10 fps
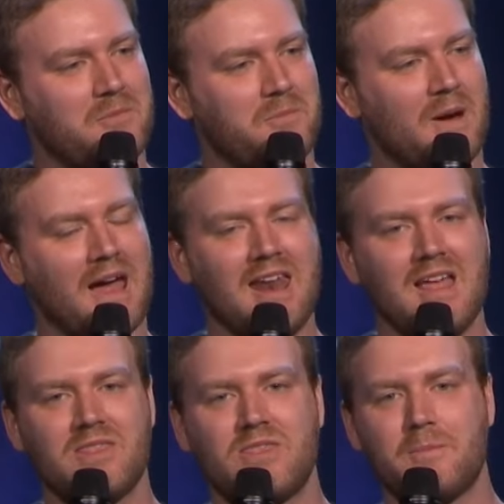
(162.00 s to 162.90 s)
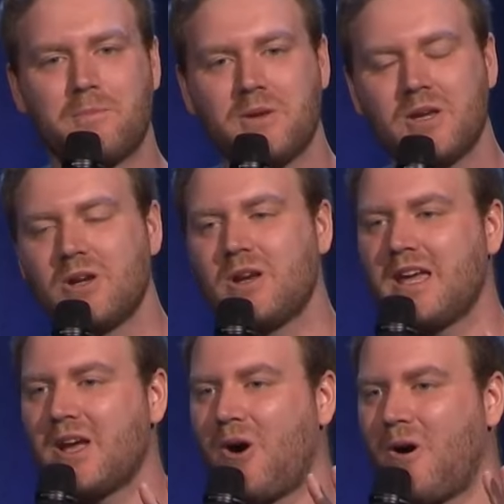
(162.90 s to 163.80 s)
But the
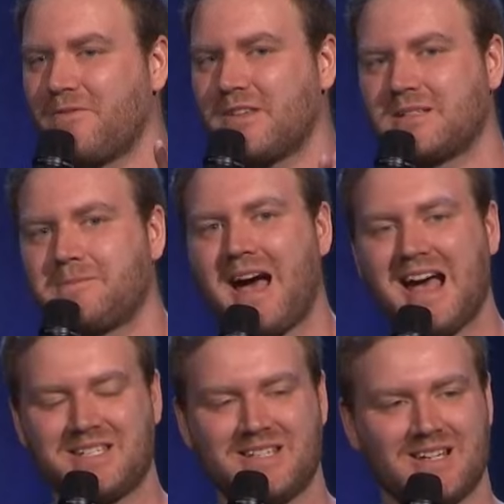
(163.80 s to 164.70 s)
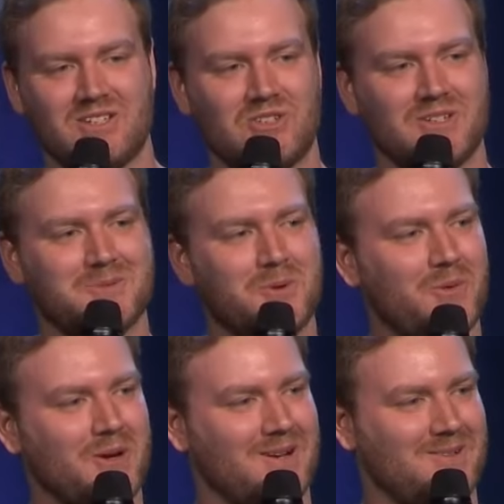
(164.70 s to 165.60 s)
beauty of this passage is what
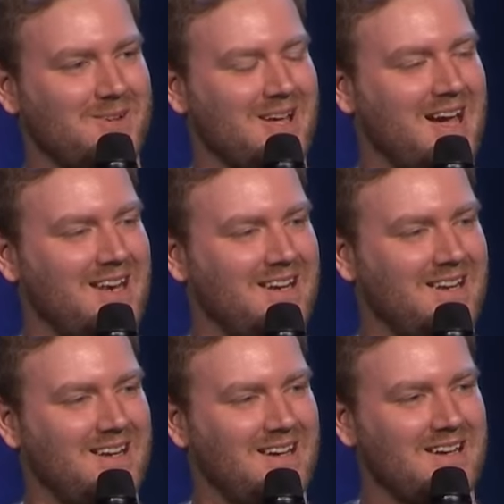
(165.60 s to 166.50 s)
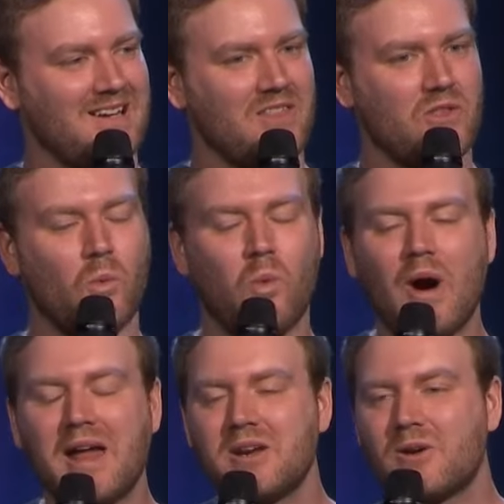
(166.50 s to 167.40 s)
we're going to look at. The
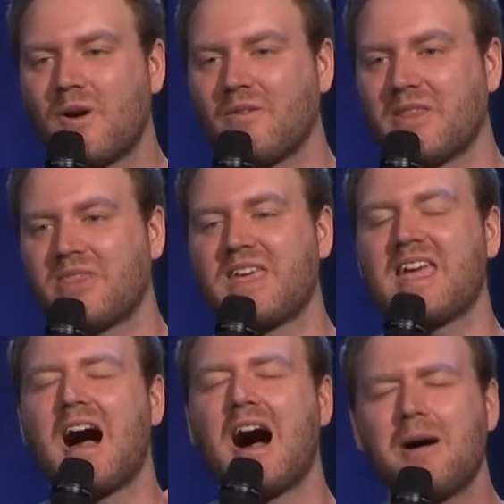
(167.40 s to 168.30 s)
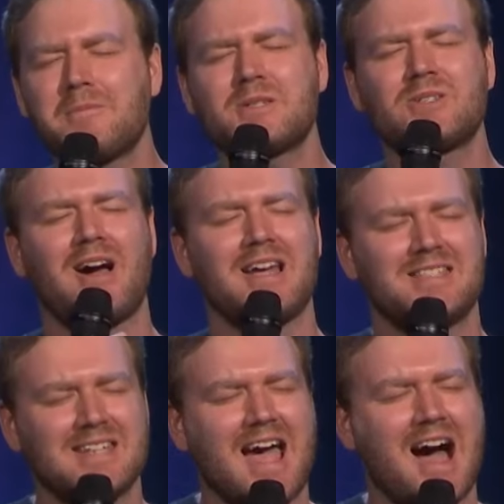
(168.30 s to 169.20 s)
wonder of it, the
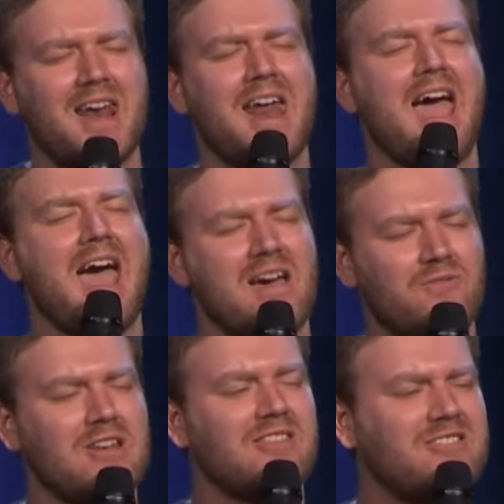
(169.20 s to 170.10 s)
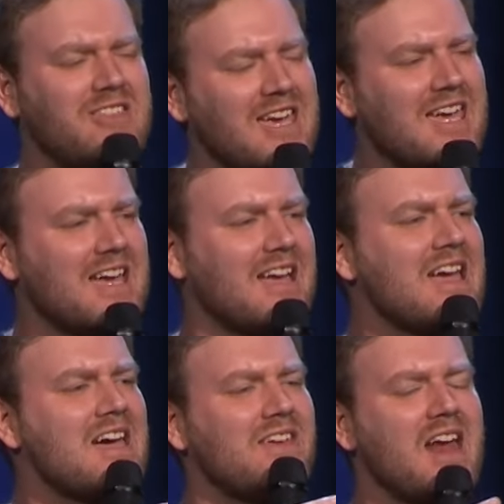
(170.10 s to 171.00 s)
upside down heaven thinking
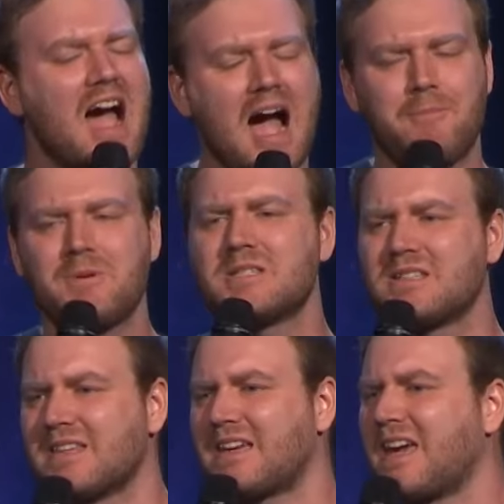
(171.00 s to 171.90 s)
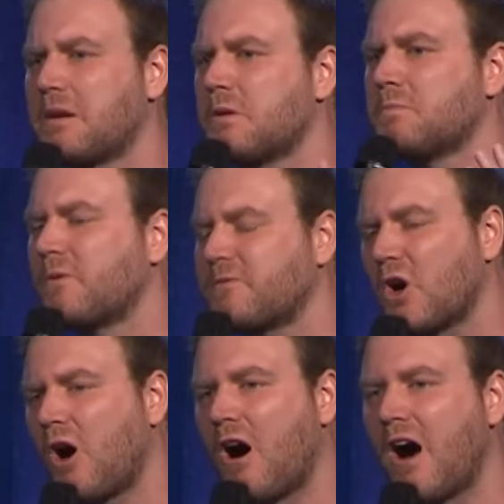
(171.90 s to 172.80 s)
that happens in the kingdom of
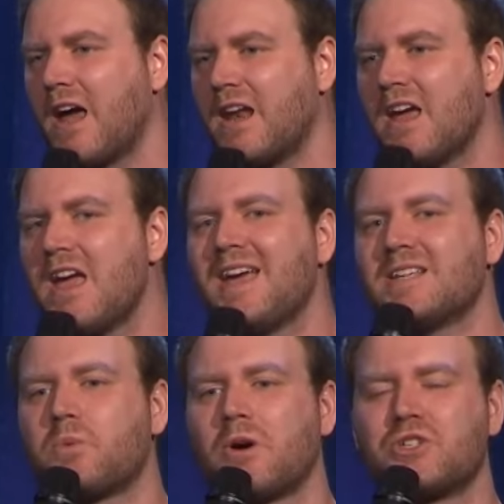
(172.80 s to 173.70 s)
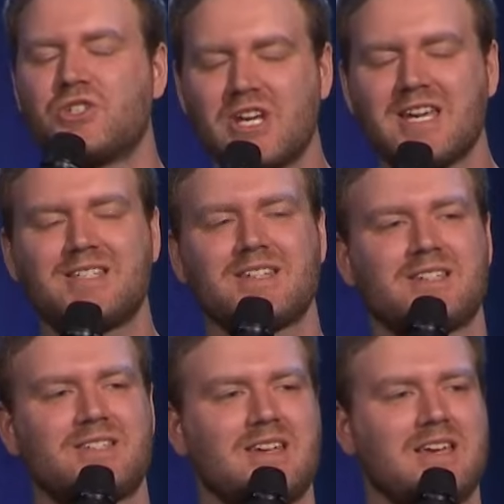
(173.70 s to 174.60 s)
God, is what
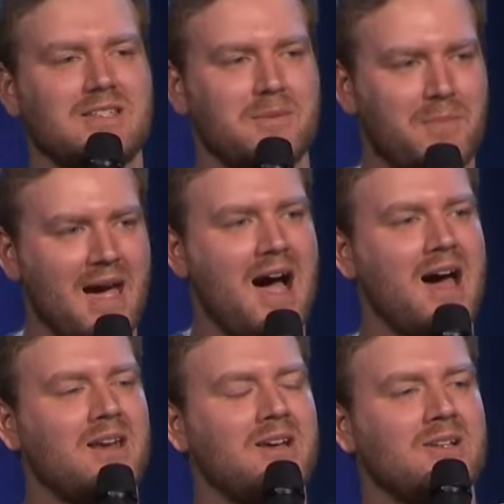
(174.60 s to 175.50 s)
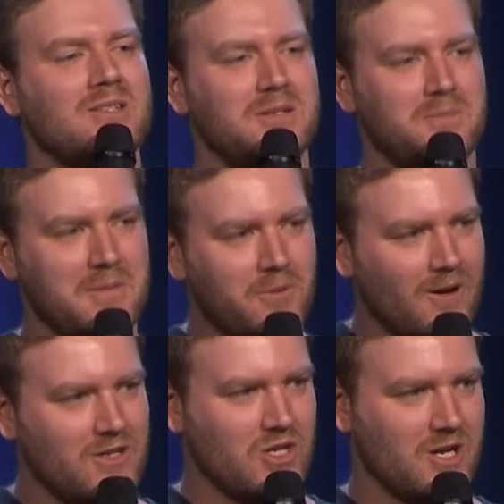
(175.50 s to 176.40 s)
Jesus is about to be
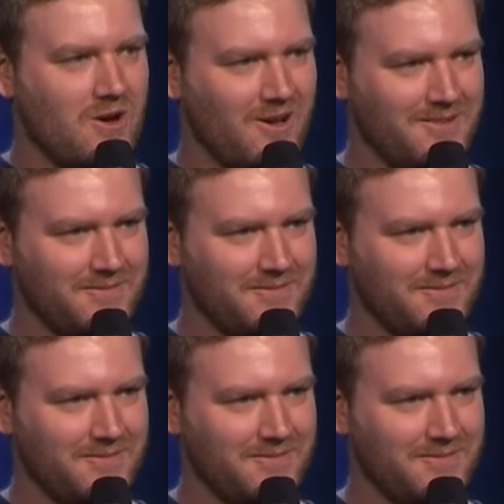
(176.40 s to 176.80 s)
preaching on.